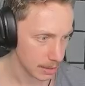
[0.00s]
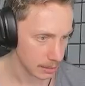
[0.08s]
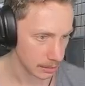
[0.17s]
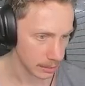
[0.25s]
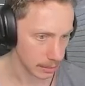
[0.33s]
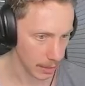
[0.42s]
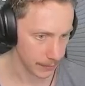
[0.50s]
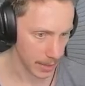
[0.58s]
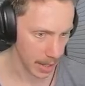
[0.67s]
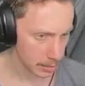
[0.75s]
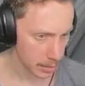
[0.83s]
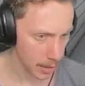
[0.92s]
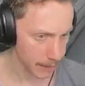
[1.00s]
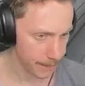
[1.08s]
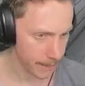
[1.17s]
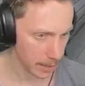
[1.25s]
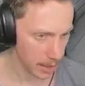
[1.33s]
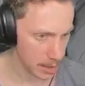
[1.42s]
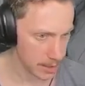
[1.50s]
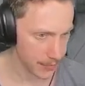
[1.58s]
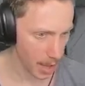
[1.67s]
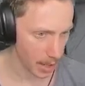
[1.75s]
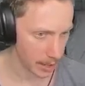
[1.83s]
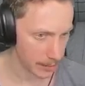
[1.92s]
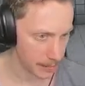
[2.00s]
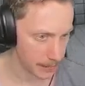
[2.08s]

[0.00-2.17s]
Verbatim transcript: Love that. I feel like it's fine.